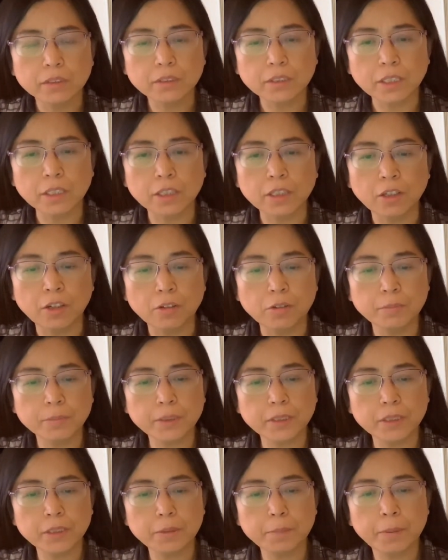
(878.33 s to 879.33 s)
daily home
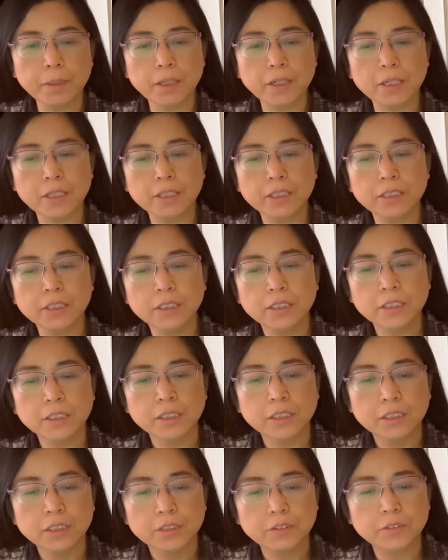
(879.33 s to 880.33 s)
care part,
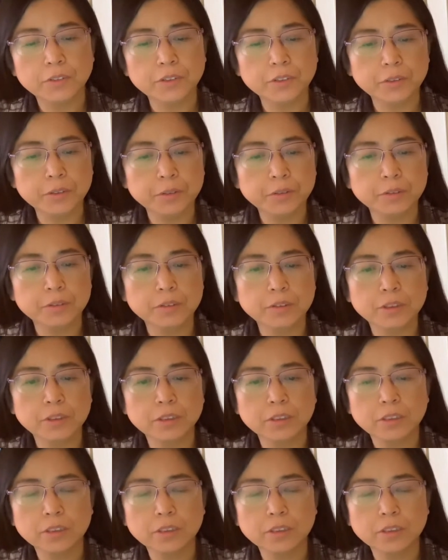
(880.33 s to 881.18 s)
we